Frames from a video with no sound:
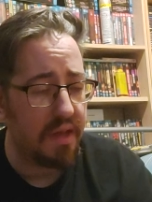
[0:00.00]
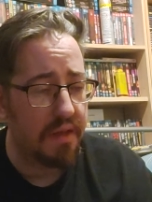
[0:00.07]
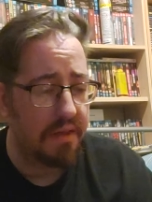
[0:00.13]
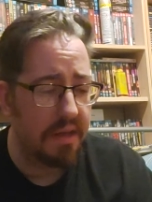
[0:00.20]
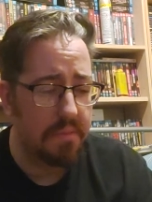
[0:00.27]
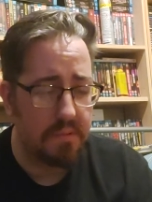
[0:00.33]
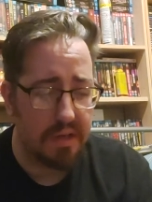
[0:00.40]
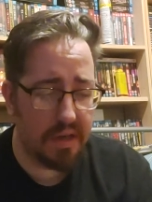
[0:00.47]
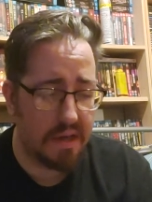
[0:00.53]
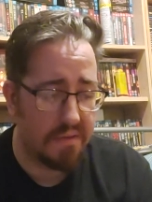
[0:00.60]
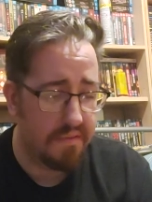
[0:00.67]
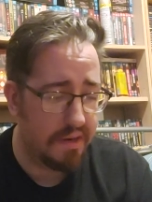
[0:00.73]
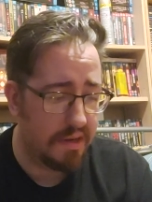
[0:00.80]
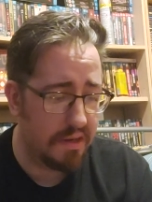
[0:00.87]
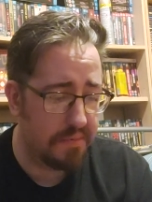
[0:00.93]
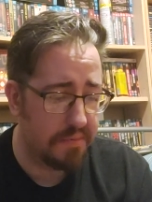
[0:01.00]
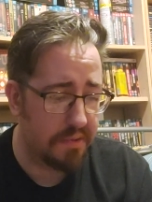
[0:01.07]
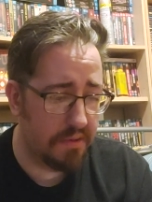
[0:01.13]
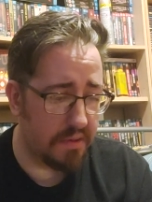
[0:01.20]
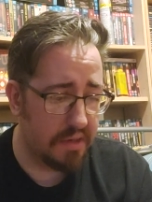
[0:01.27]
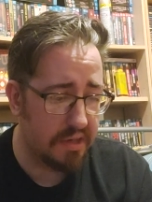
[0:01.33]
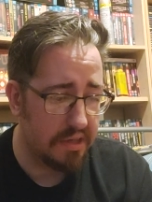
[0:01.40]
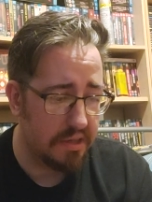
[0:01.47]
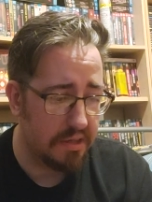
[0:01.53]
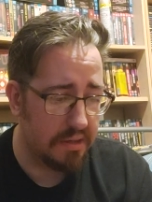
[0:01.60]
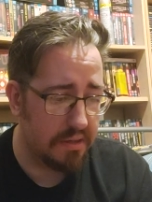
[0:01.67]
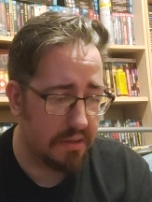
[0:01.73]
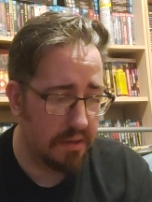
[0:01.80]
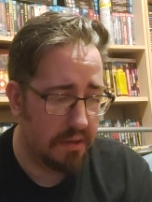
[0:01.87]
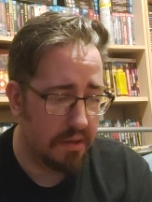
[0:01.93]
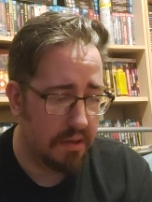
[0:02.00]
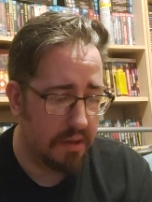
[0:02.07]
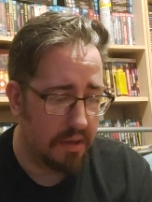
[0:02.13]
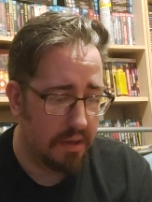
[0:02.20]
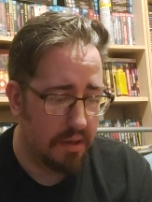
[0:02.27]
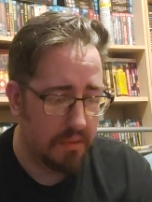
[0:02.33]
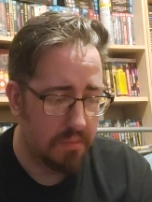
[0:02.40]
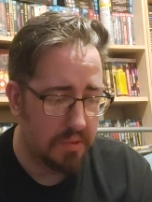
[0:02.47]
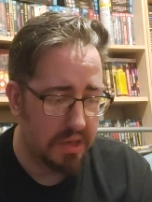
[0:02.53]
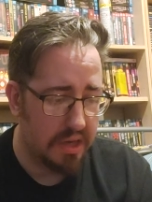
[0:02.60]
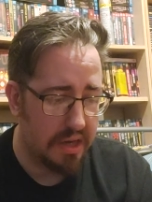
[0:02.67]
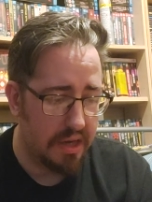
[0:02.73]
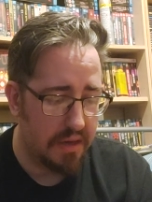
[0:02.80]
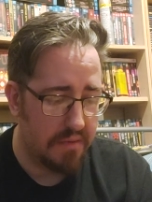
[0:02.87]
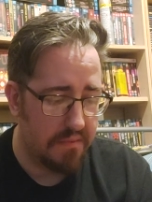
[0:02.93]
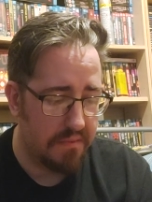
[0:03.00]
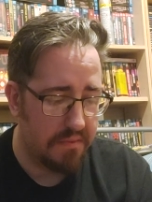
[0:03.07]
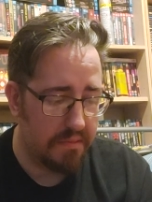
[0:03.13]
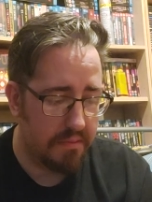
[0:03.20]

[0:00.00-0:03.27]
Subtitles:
Then we have, last but not least, we have